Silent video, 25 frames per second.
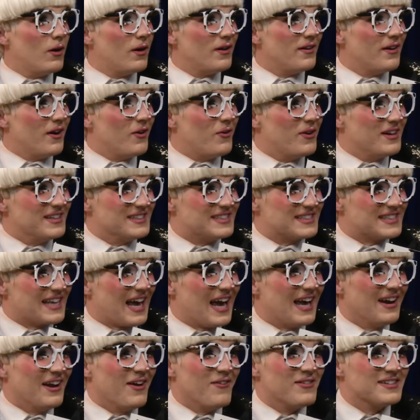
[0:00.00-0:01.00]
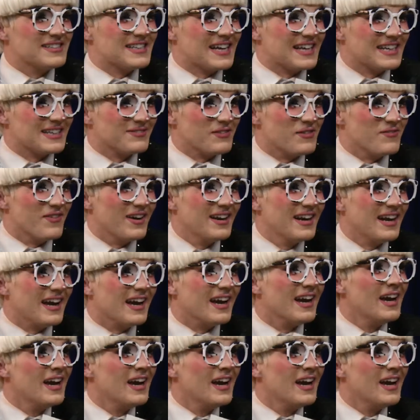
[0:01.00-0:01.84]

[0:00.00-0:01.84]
no one's handing me money.